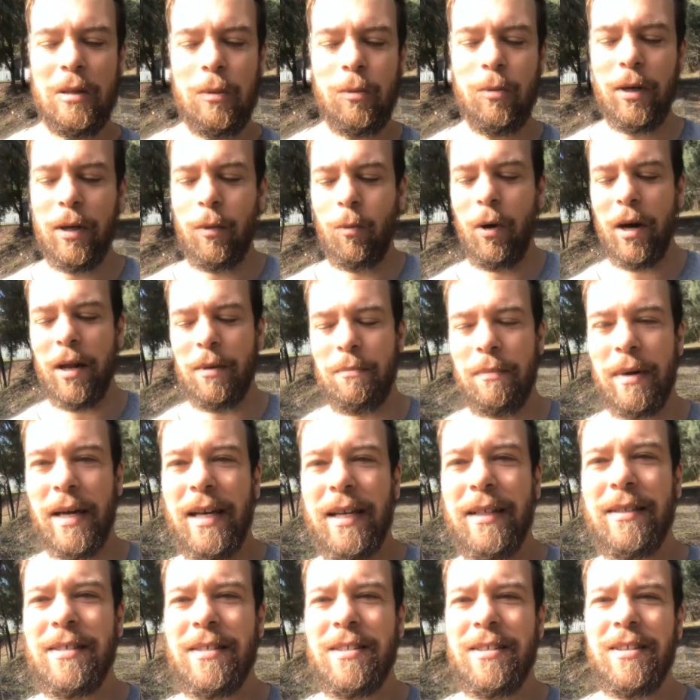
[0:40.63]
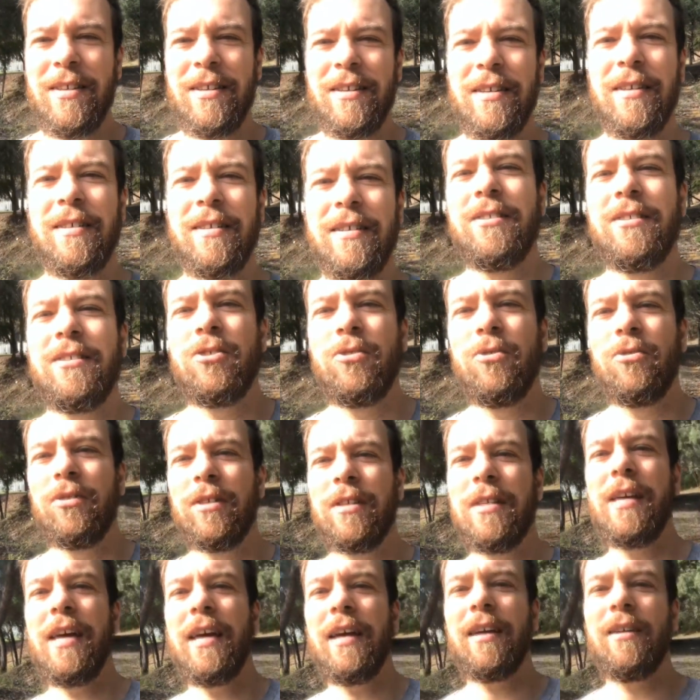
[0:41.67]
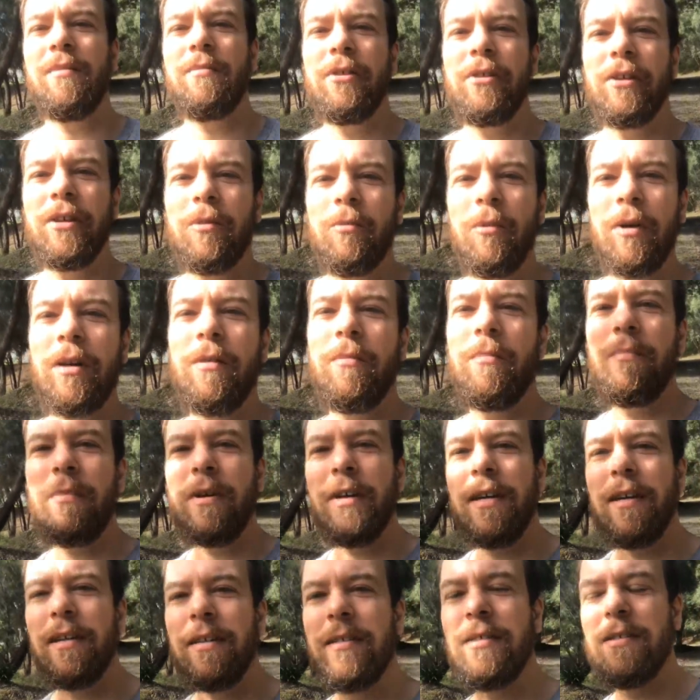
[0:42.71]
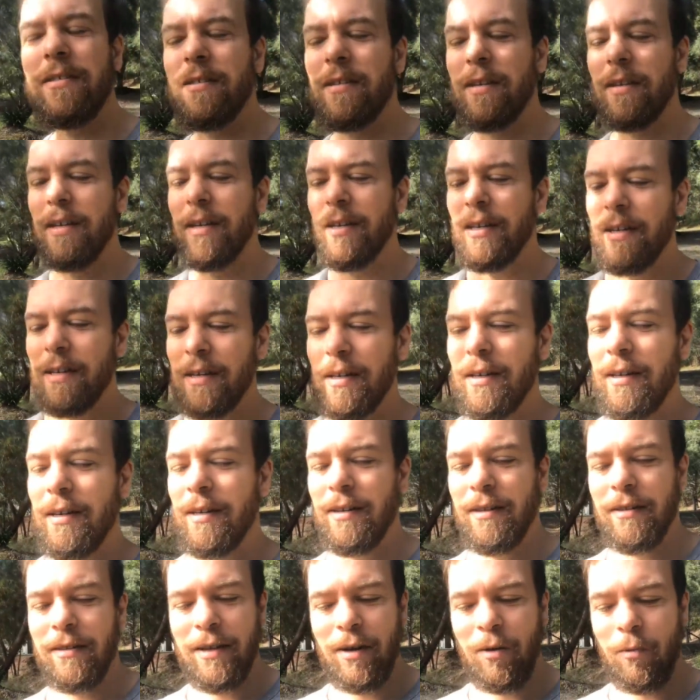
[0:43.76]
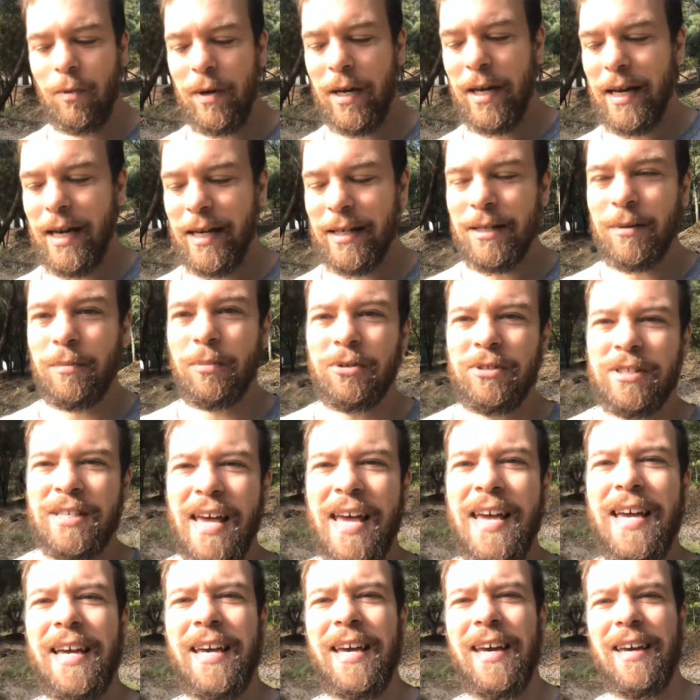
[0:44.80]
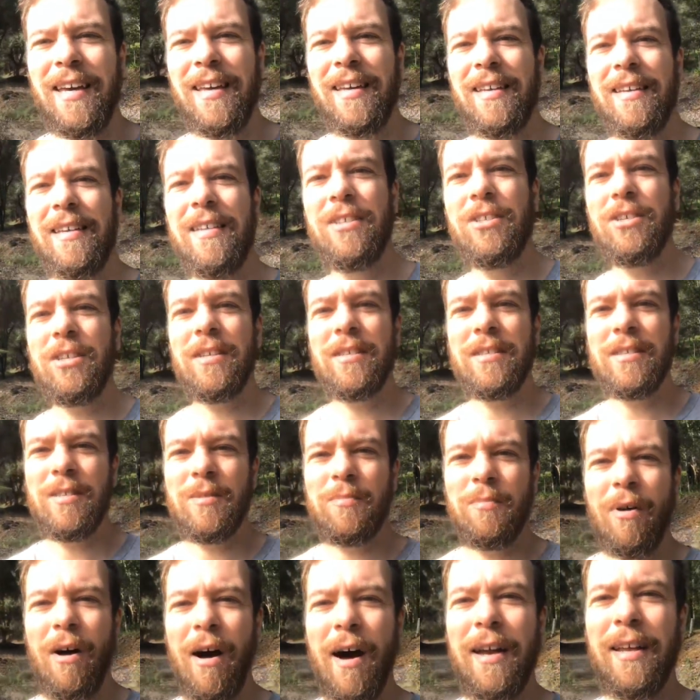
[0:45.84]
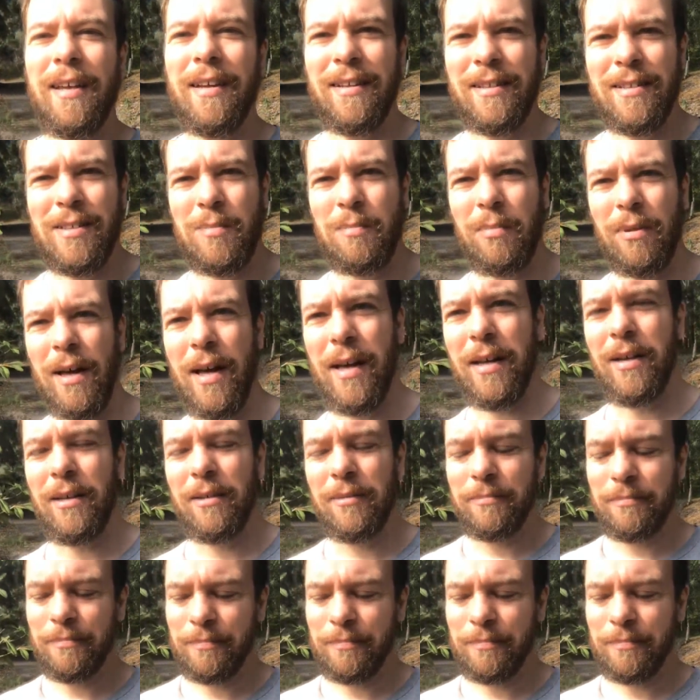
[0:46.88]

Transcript: it means to truly take communion, what it means that we get to partake in Jesus' body and his blood,